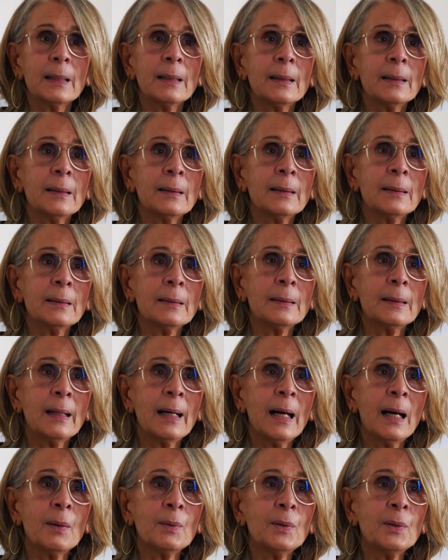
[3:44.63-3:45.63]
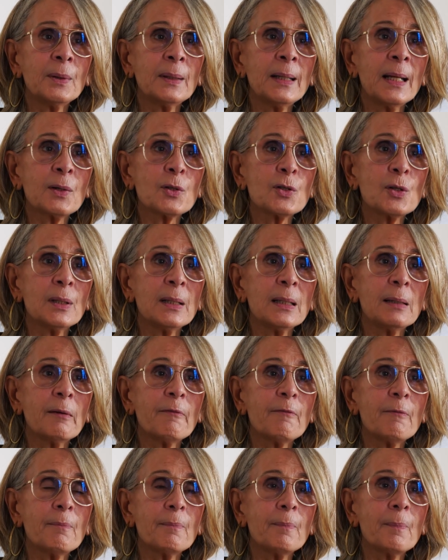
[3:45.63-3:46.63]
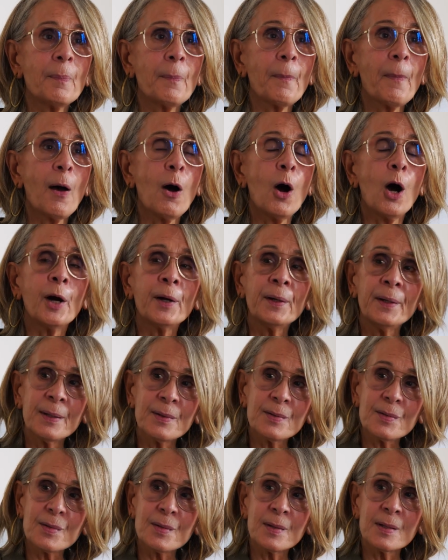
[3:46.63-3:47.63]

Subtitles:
How you can actually harness